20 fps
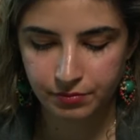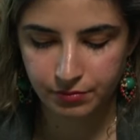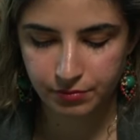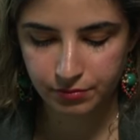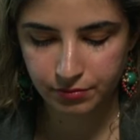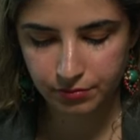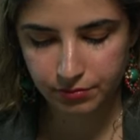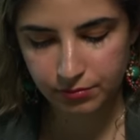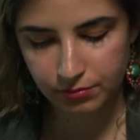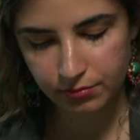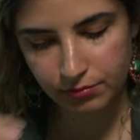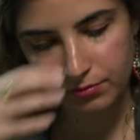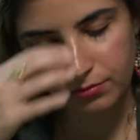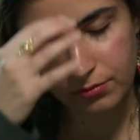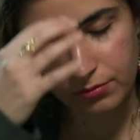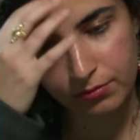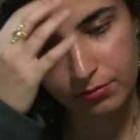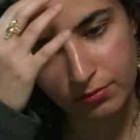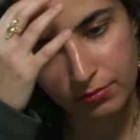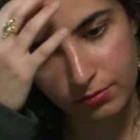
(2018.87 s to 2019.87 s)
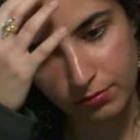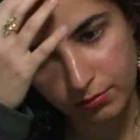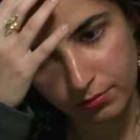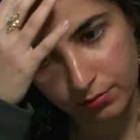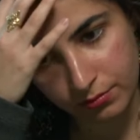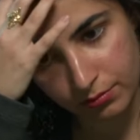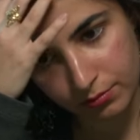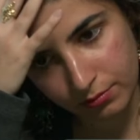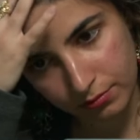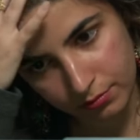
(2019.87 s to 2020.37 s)

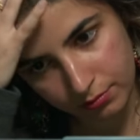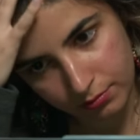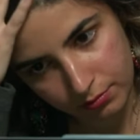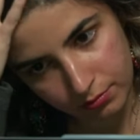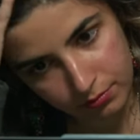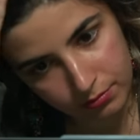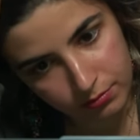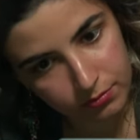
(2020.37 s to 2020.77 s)
No one is speaking in this clip.